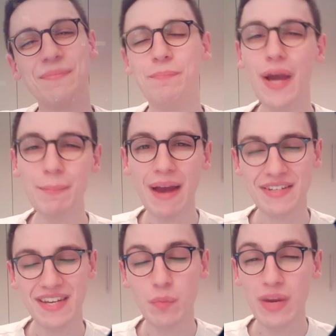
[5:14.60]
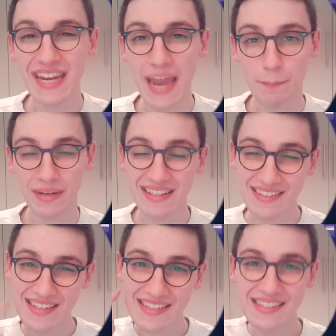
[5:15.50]
Bug Bounty Recap, it's
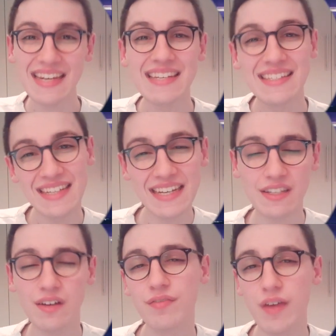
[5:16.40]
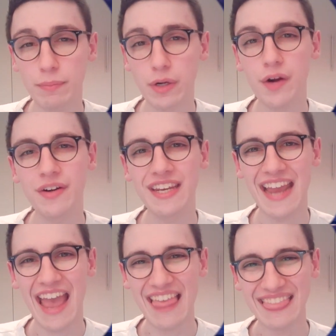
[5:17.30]
the 16th of February
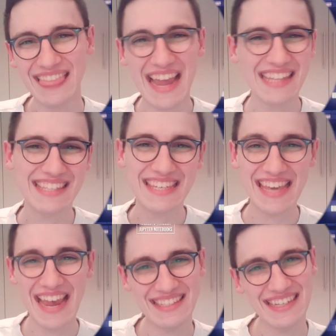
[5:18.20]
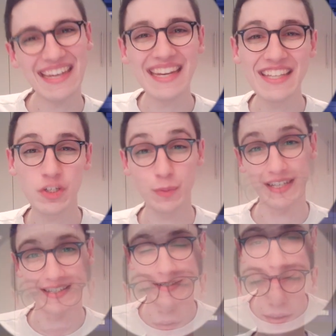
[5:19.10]
and let's get into
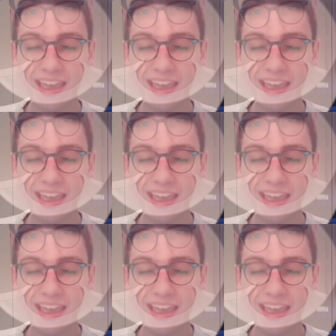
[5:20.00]
it.